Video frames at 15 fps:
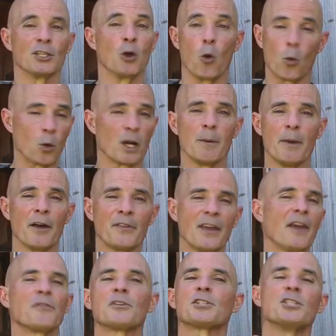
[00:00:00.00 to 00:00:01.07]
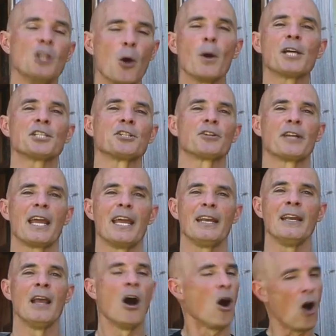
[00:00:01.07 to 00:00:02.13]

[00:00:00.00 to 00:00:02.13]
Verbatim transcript: Don't worry about that. There's no extra gain.